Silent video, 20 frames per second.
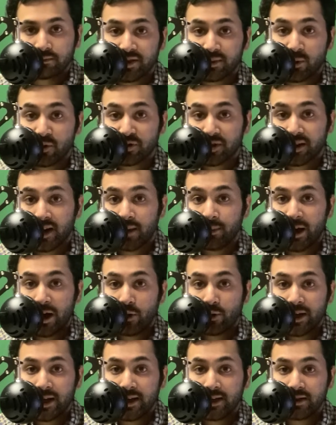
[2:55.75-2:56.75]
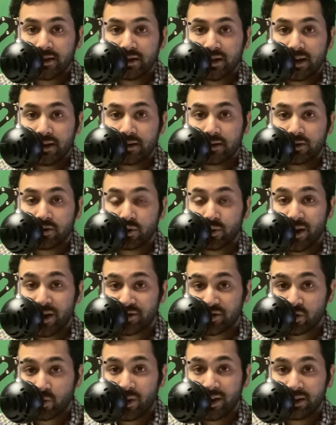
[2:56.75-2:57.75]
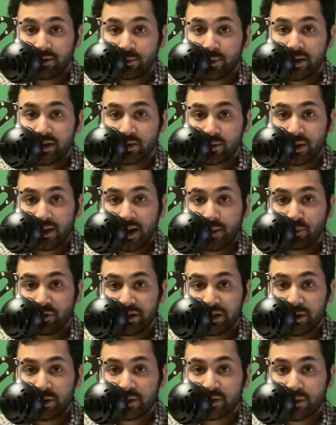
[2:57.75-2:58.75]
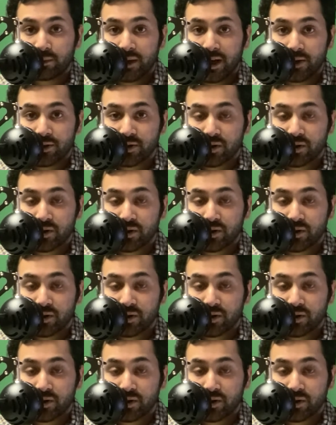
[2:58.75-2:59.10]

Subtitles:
It's supposed to come out in 2023, so in a couple years from now.